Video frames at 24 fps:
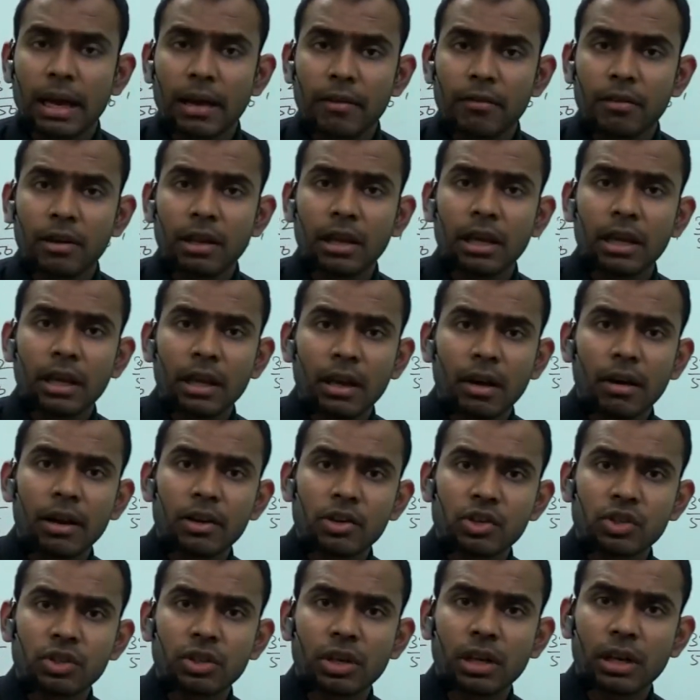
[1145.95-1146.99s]
Every
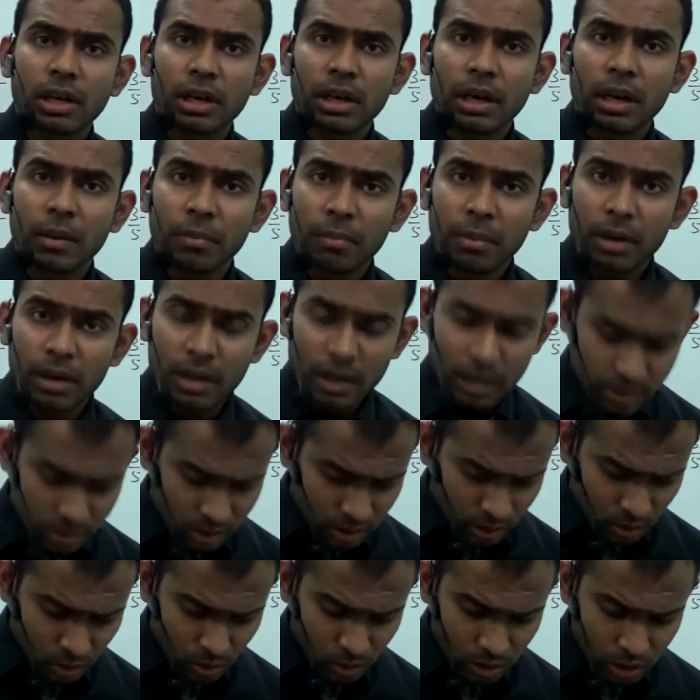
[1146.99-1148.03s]
rational number is
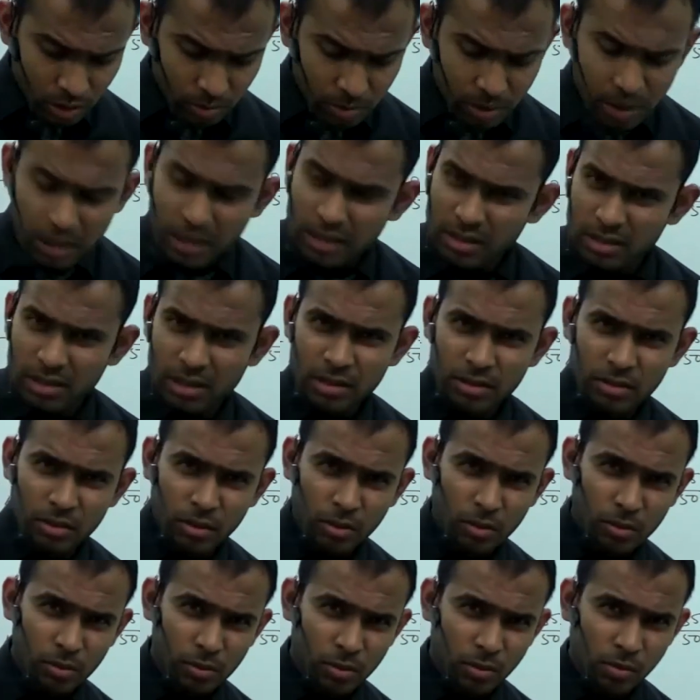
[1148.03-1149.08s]
a whole number. Is it
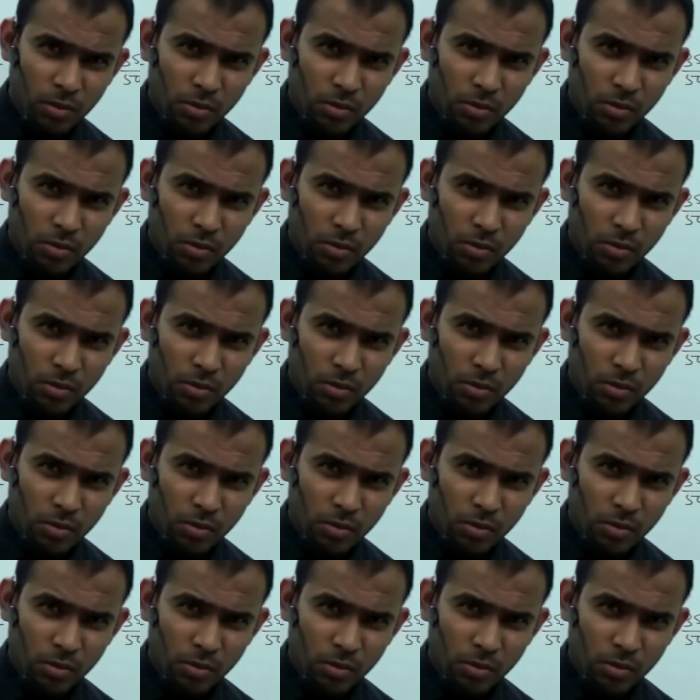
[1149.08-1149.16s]
so?